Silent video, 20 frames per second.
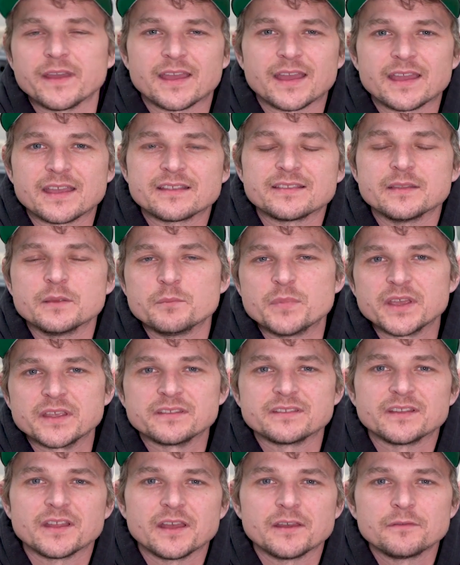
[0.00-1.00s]
like I guess the
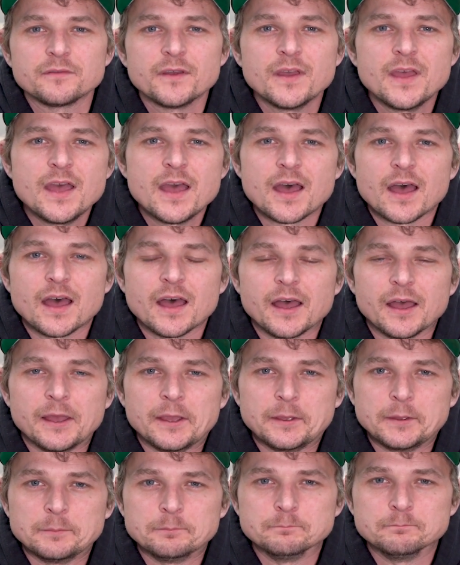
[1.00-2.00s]
big stuff.
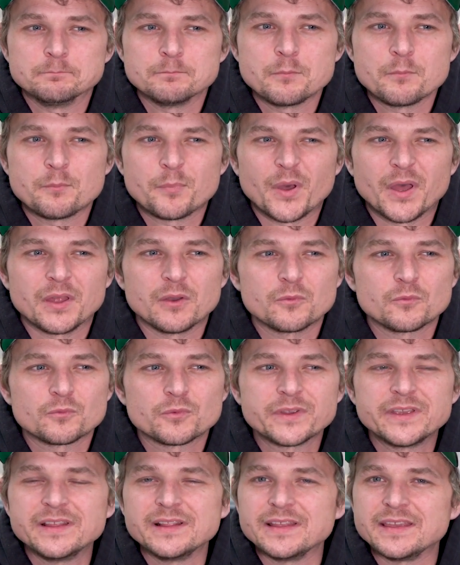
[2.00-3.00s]
Um, but
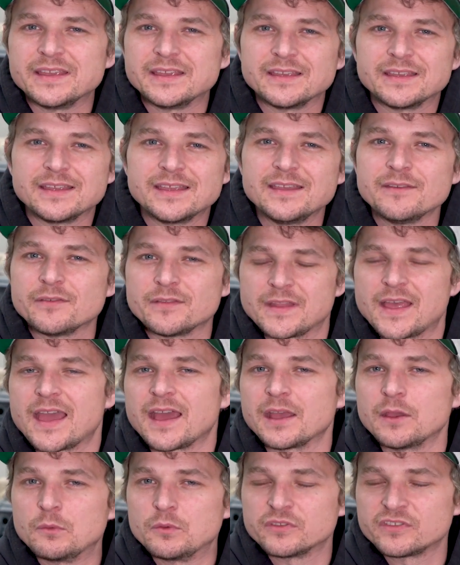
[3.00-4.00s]
really, even
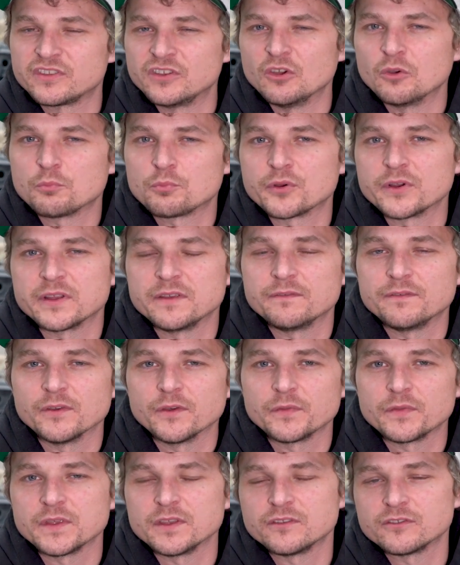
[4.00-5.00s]
that, it was still pretty
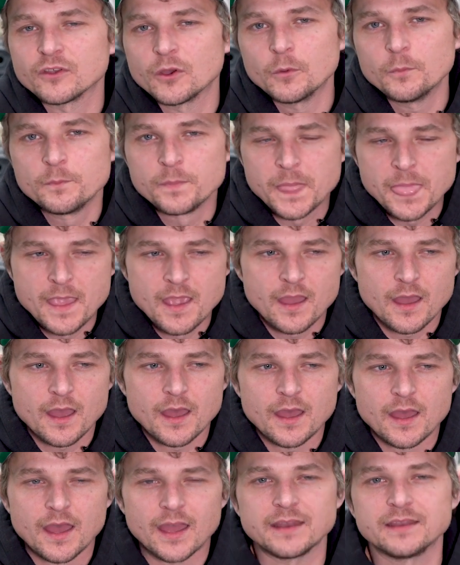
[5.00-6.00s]
filthy. So
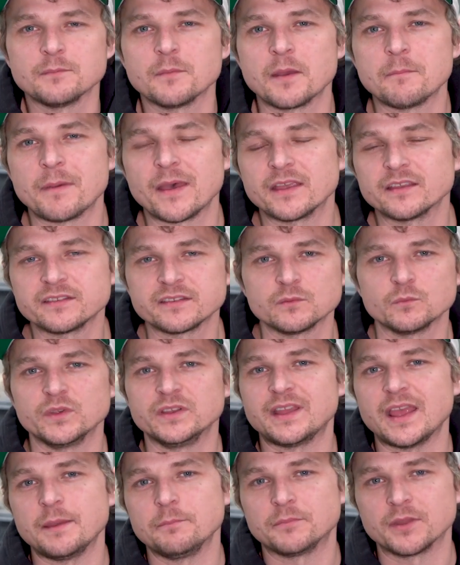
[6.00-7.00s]
uh, I did my best and we
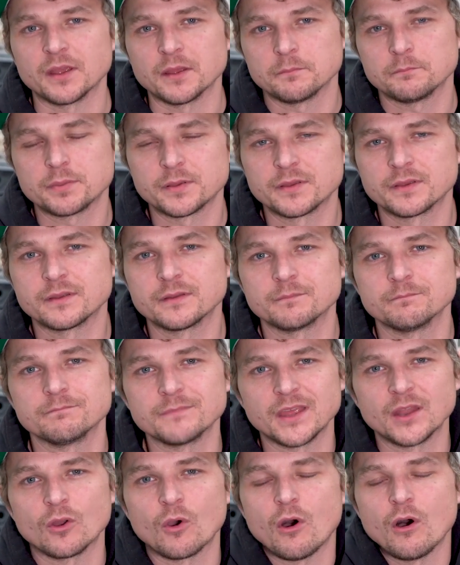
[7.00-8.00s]
taped up,
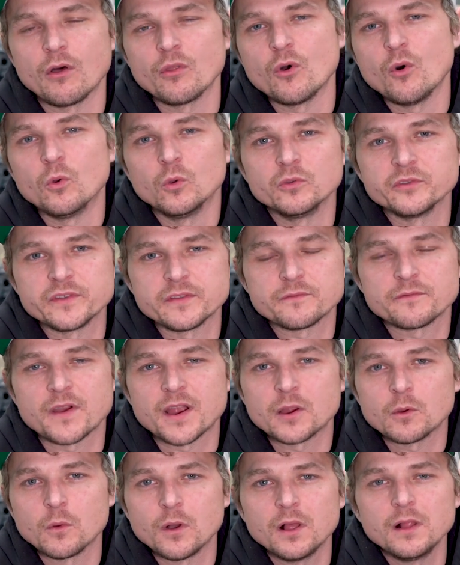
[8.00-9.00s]
you know, all the holes in the
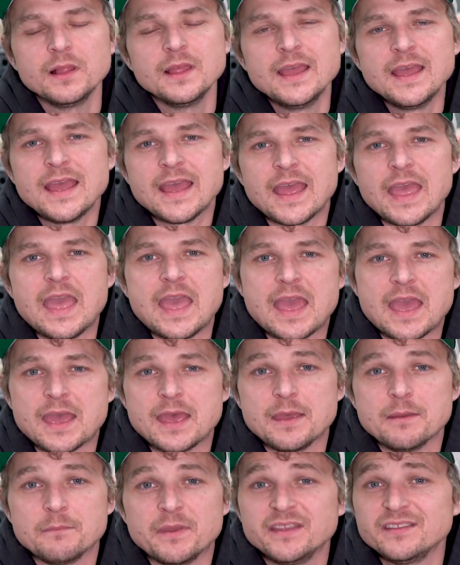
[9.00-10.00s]
firewall
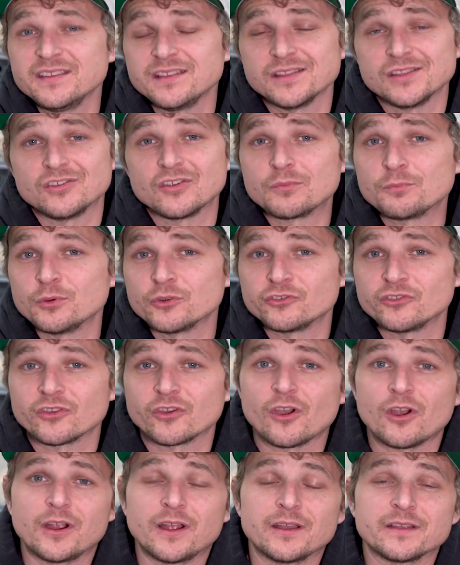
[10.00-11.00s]
and basically just pushed the
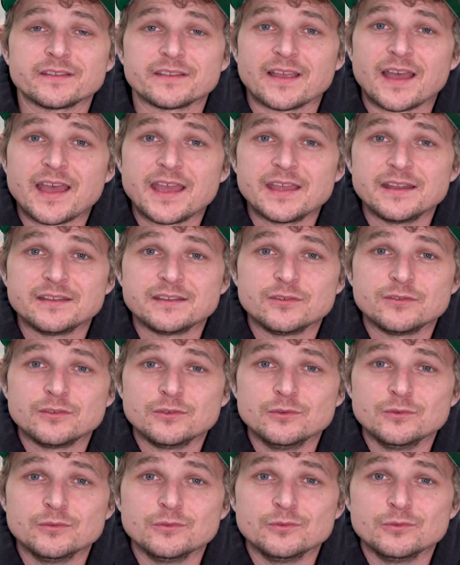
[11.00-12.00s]
car outside
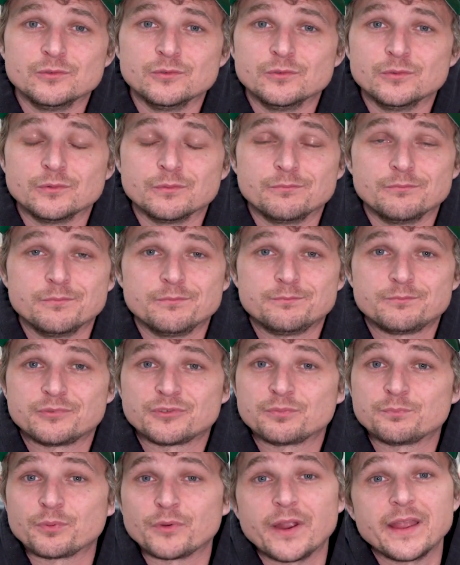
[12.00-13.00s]
to
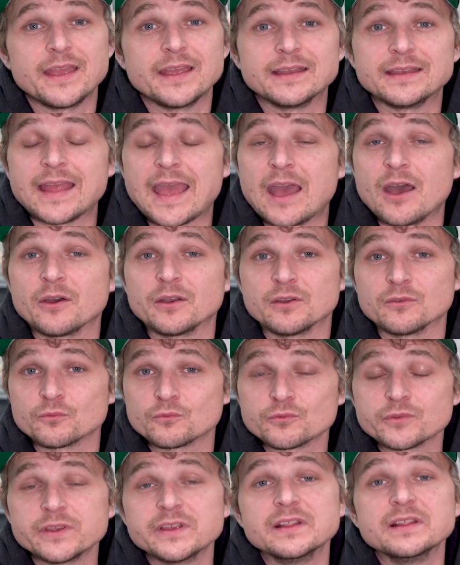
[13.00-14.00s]
spray it down
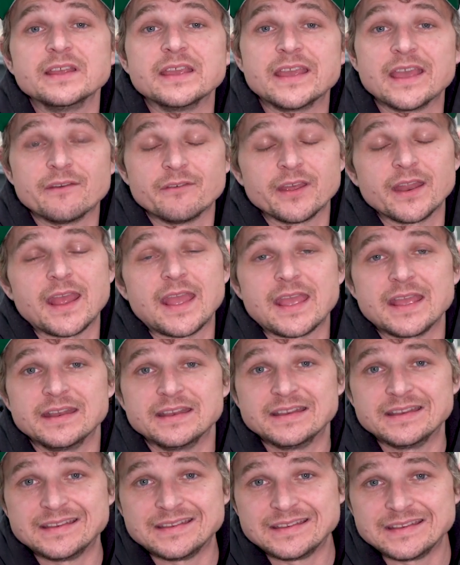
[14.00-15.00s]
and really give it a
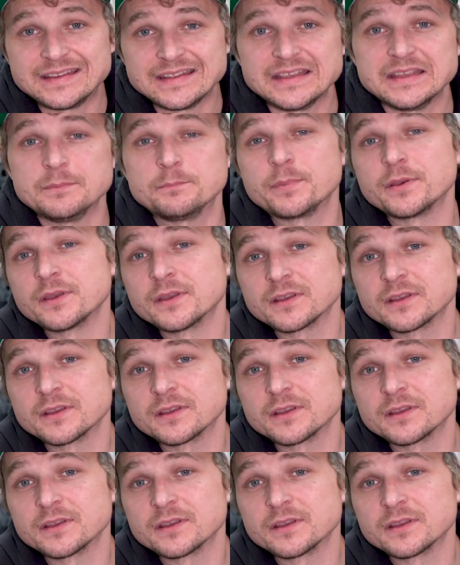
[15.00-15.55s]
deep